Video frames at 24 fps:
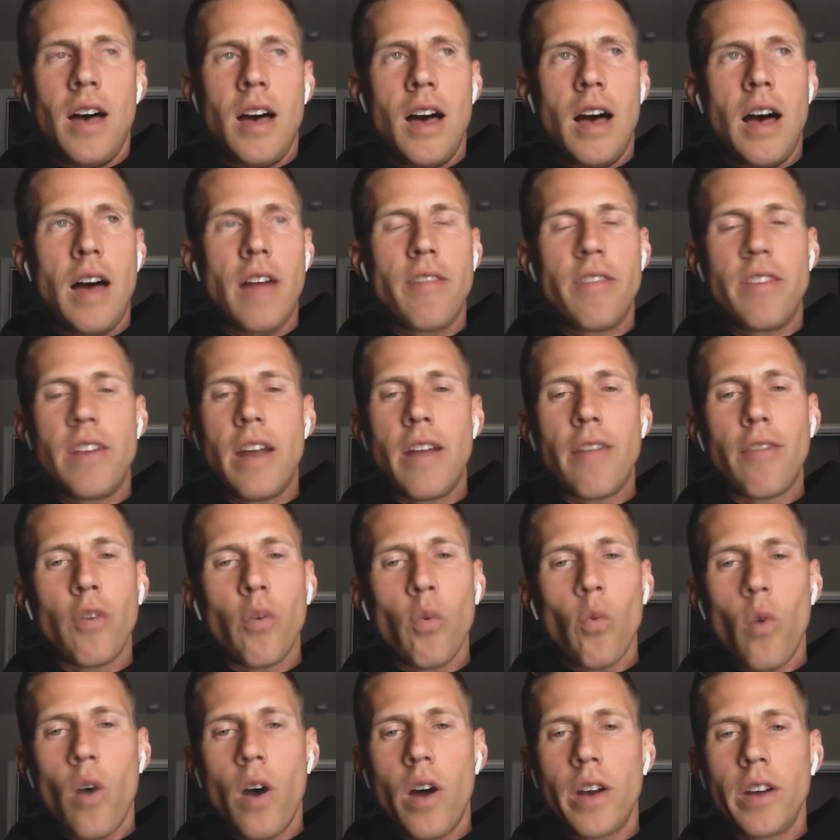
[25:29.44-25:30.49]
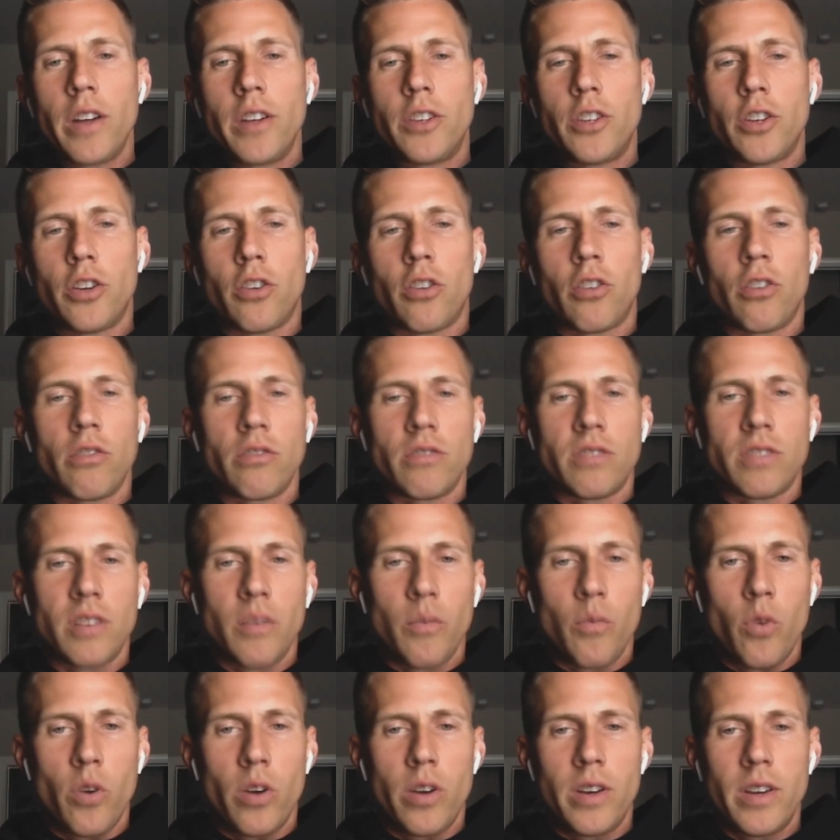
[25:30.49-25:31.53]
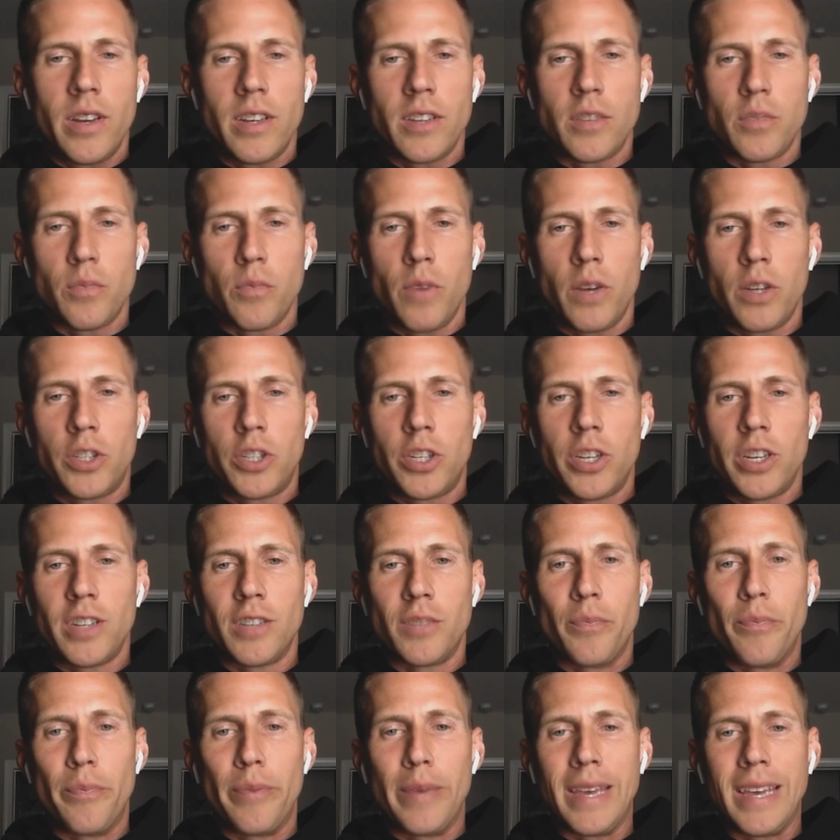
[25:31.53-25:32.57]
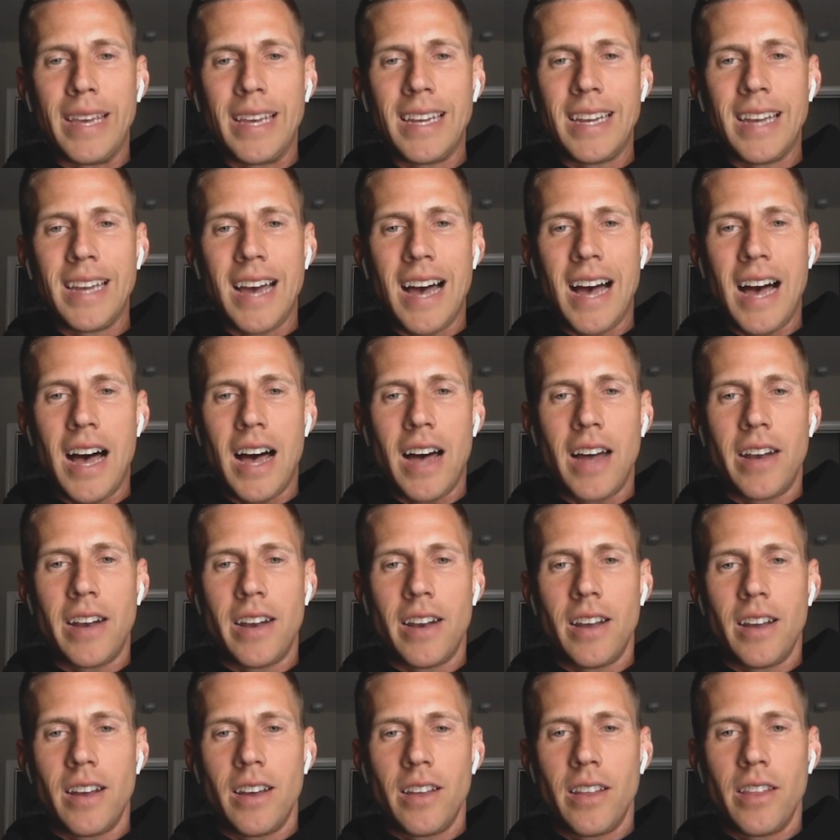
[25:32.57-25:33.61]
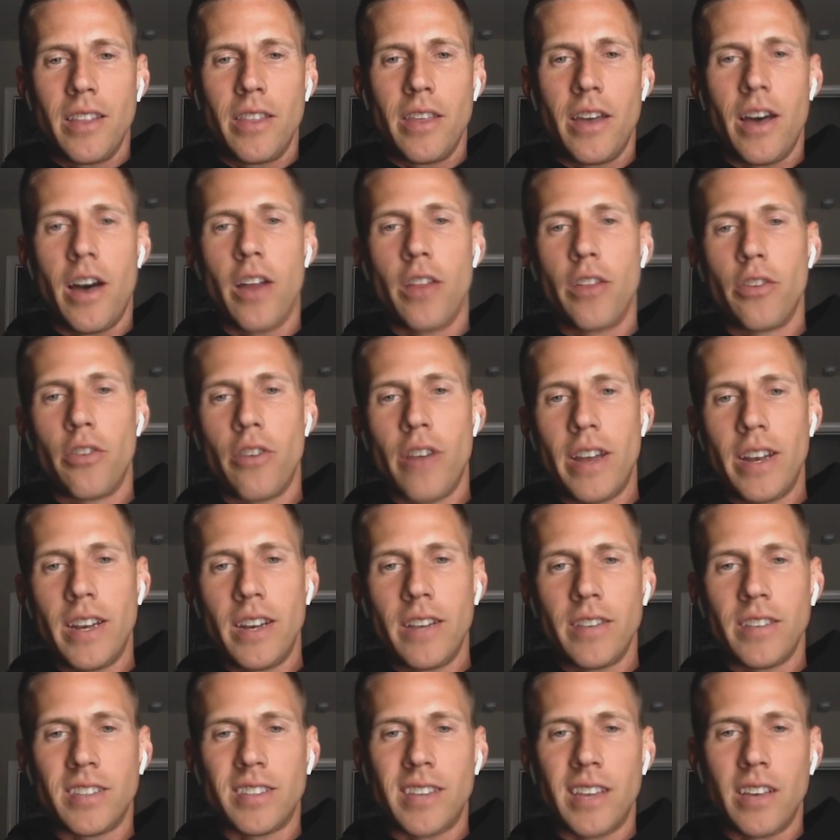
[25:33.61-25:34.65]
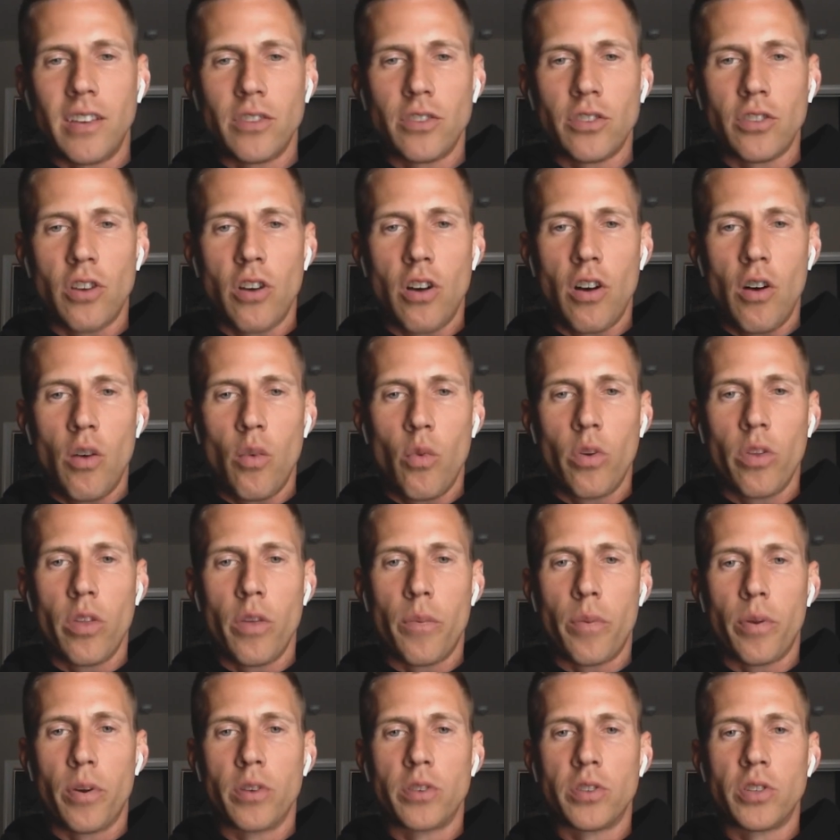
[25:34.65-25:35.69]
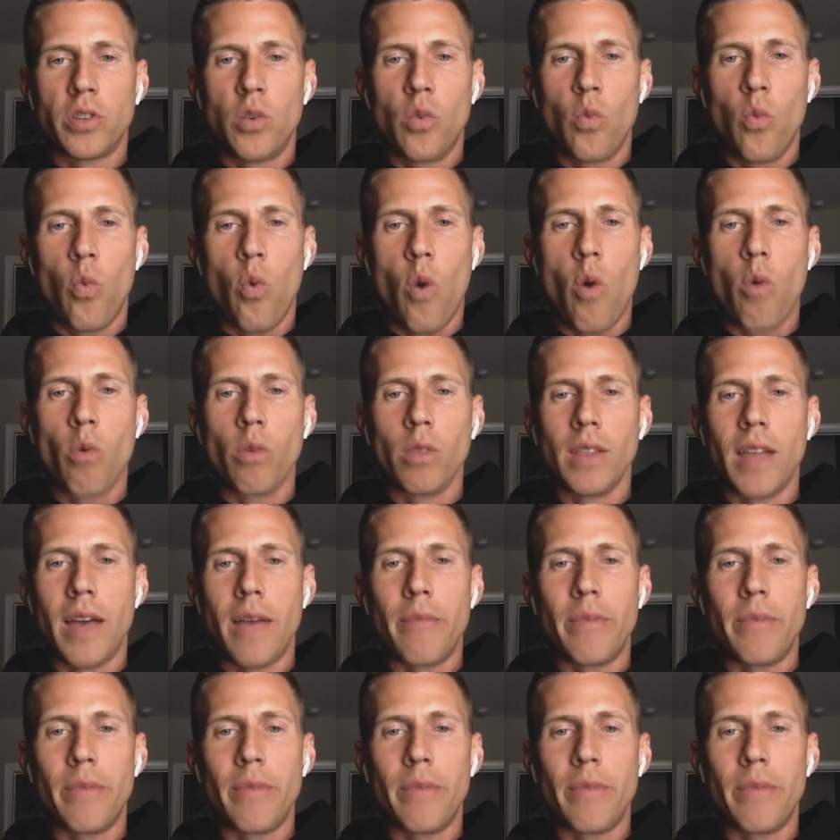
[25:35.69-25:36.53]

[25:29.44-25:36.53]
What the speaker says: I've never wanted to hurt someone as much as being on the other end of a sales call where the person won't let